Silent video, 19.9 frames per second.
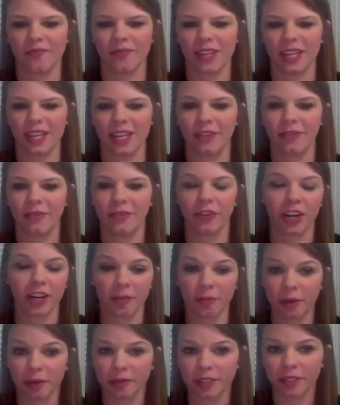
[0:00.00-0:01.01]
in
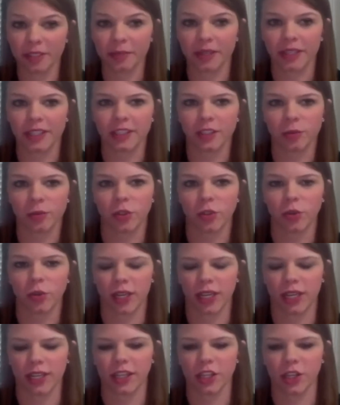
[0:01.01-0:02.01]
freedom of speech
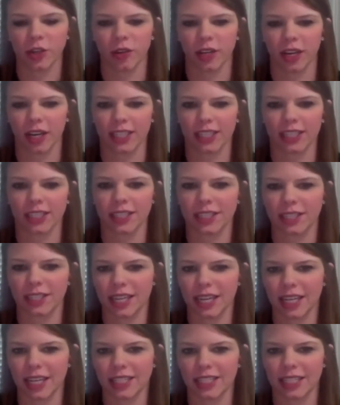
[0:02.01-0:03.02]
between the United
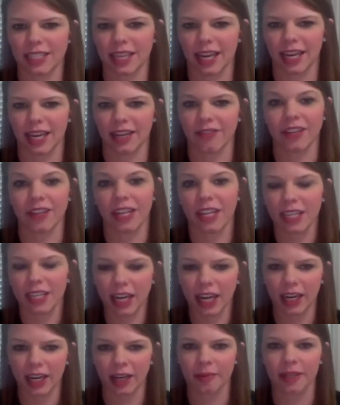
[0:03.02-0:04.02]
States and
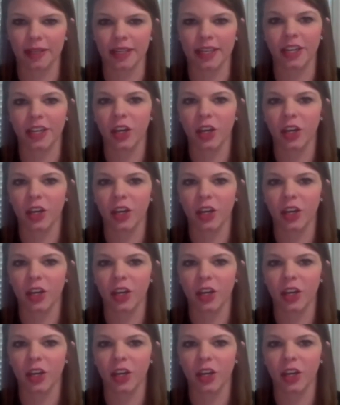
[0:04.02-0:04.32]
Vietnam and